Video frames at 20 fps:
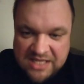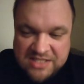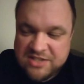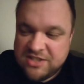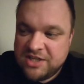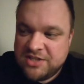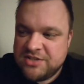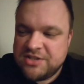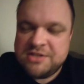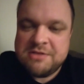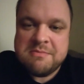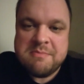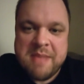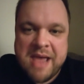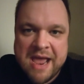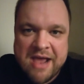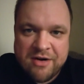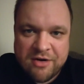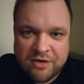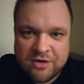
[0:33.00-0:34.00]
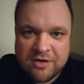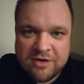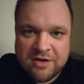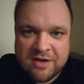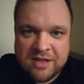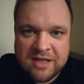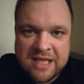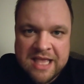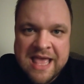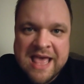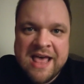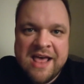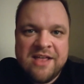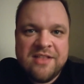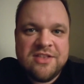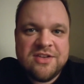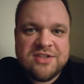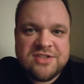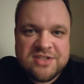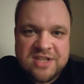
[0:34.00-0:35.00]
it doesn't matter.
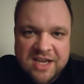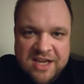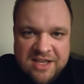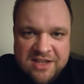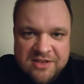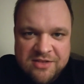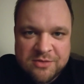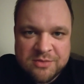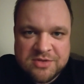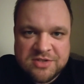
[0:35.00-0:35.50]
The second